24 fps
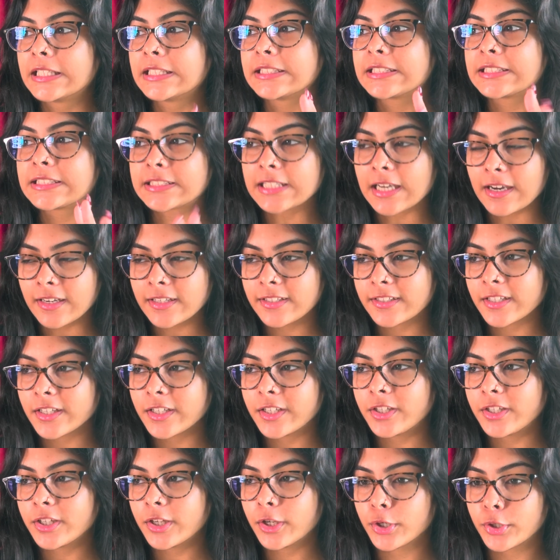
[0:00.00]

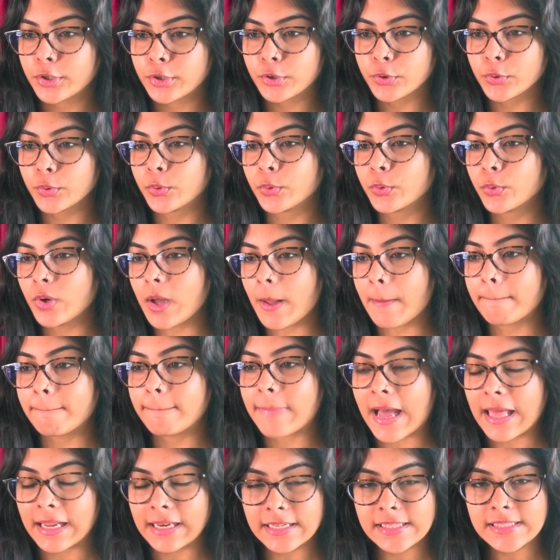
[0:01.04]
started to
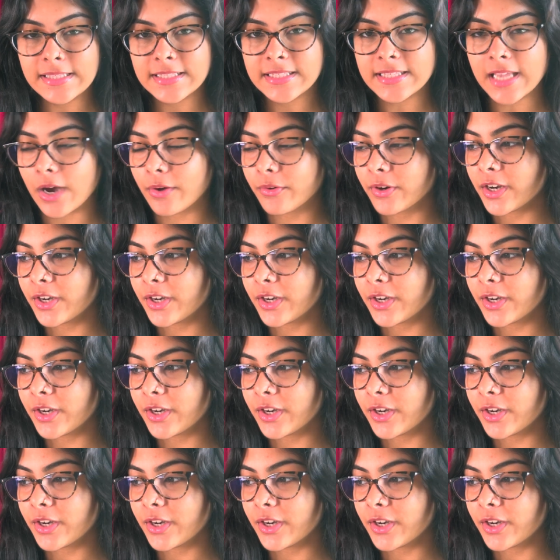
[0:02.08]
balance out.